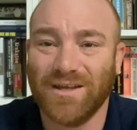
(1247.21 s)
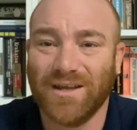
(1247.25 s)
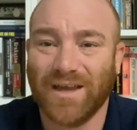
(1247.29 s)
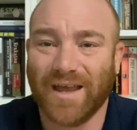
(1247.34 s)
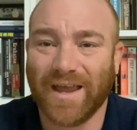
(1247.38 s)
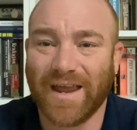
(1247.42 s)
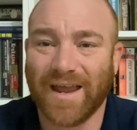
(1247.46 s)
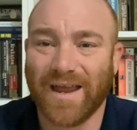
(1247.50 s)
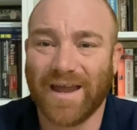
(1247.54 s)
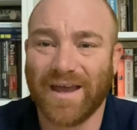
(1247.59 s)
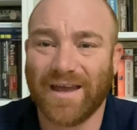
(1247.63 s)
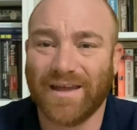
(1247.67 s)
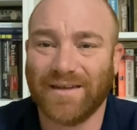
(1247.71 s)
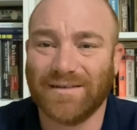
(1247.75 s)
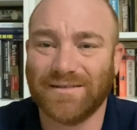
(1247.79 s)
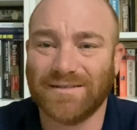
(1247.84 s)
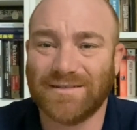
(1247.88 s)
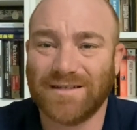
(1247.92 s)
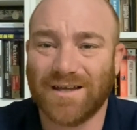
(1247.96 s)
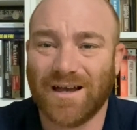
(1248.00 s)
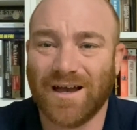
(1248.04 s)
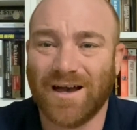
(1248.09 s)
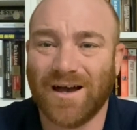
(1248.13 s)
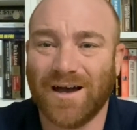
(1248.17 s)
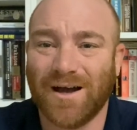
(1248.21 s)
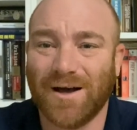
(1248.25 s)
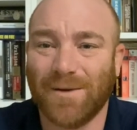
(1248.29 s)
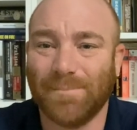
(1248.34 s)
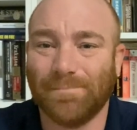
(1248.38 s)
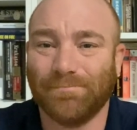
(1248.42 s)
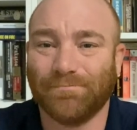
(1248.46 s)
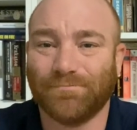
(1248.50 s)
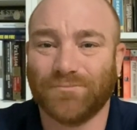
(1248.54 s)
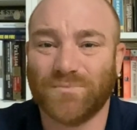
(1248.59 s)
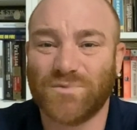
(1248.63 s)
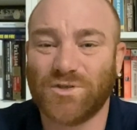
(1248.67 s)
And
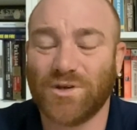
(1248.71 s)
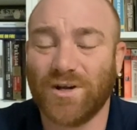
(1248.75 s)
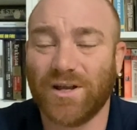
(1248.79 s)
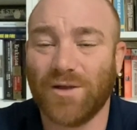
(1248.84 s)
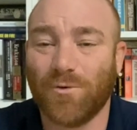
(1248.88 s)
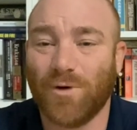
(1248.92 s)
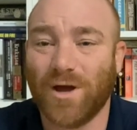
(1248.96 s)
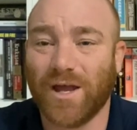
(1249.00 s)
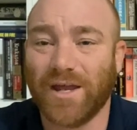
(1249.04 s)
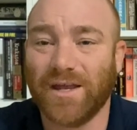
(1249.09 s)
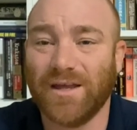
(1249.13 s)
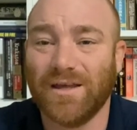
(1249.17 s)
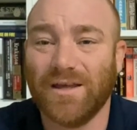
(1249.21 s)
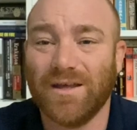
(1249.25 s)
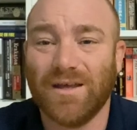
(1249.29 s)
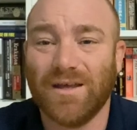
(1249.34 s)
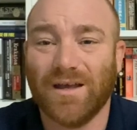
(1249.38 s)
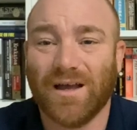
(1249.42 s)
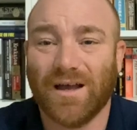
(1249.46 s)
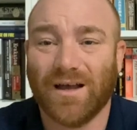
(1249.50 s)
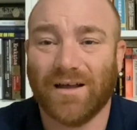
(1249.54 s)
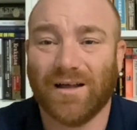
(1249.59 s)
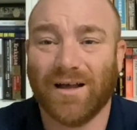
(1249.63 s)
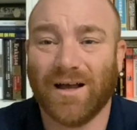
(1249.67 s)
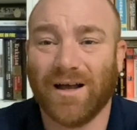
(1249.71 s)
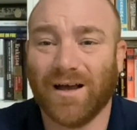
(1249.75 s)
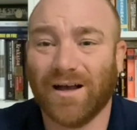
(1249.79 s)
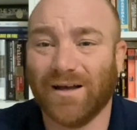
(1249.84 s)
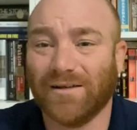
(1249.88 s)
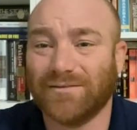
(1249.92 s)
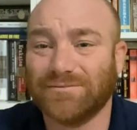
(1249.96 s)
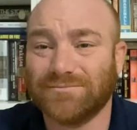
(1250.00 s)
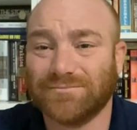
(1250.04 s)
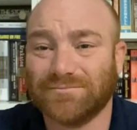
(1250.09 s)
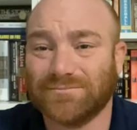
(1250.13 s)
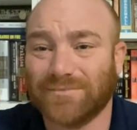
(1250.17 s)
um, so anyway, uh,
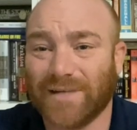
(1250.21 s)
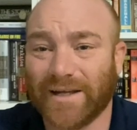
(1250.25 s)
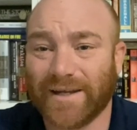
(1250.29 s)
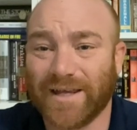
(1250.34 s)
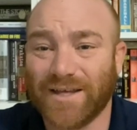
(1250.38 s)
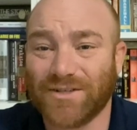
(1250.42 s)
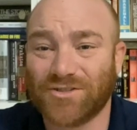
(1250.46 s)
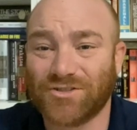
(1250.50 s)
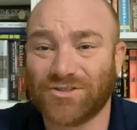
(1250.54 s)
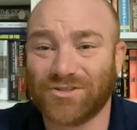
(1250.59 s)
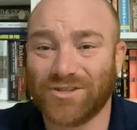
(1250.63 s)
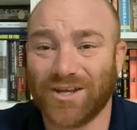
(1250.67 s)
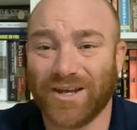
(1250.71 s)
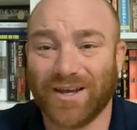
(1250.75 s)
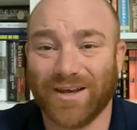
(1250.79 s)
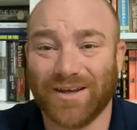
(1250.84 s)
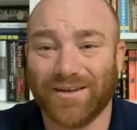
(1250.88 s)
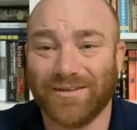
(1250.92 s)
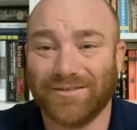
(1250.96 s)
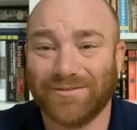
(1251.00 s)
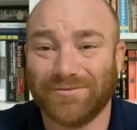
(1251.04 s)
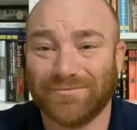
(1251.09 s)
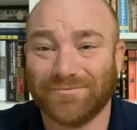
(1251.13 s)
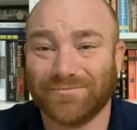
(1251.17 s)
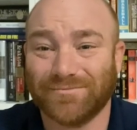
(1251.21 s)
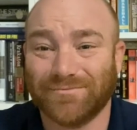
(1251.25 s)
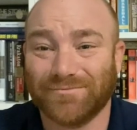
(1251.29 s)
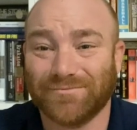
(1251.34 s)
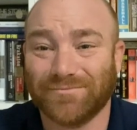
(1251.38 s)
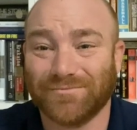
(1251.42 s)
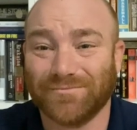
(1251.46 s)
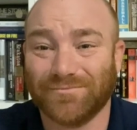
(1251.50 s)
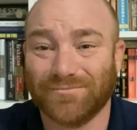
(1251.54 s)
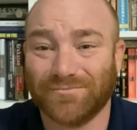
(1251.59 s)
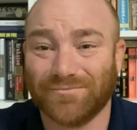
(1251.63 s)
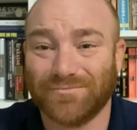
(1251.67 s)
I guess, uh,
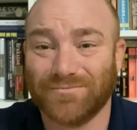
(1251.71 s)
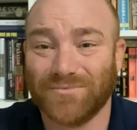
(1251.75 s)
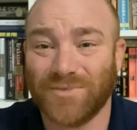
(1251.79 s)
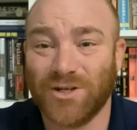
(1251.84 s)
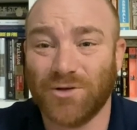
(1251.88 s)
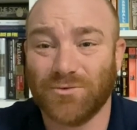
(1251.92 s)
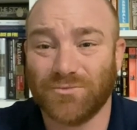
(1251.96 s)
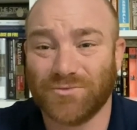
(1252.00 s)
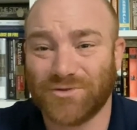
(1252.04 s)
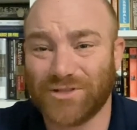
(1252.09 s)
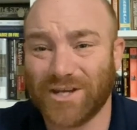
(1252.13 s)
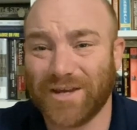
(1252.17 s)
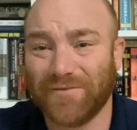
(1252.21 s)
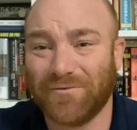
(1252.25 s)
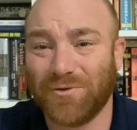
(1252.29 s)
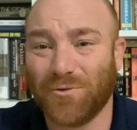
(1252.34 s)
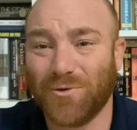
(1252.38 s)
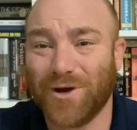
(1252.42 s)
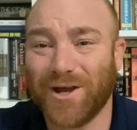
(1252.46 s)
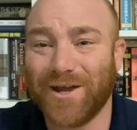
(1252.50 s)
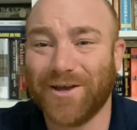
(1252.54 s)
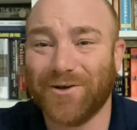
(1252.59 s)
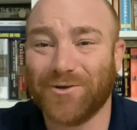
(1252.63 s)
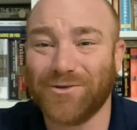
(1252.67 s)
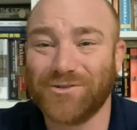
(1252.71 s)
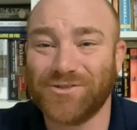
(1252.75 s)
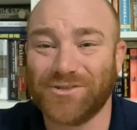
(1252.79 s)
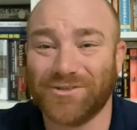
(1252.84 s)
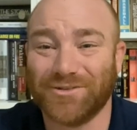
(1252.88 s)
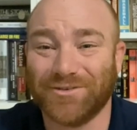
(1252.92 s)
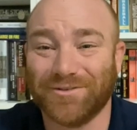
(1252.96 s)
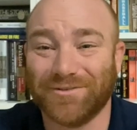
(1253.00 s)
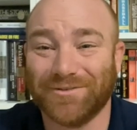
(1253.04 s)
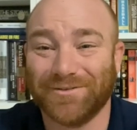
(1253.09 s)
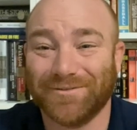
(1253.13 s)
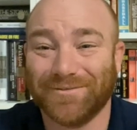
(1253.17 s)
you know, save the whales
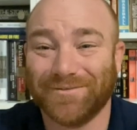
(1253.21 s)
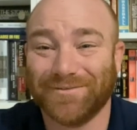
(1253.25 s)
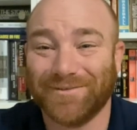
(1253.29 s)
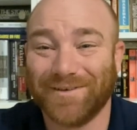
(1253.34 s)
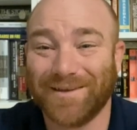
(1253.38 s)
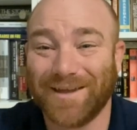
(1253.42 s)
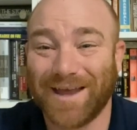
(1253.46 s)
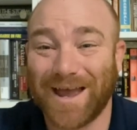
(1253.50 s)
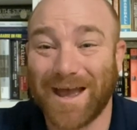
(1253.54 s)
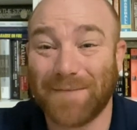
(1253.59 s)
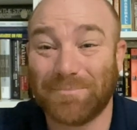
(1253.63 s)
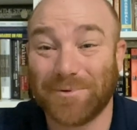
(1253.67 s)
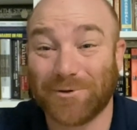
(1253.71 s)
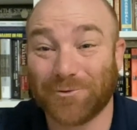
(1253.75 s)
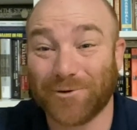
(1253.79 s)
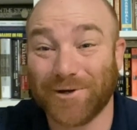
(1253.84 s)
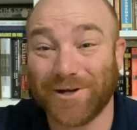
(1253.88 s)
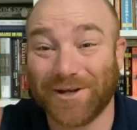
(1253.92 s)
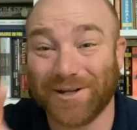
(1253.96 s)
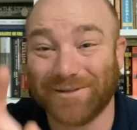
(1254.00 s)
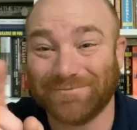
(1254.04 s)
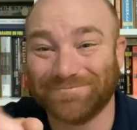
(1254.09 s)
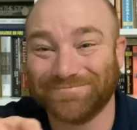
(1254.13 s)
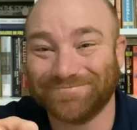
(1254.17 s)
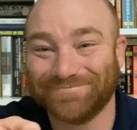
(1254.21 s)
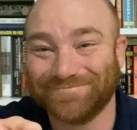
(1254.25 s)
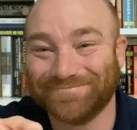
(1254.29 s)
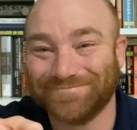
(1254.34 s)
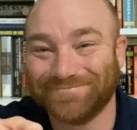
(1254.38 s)
and happy reading.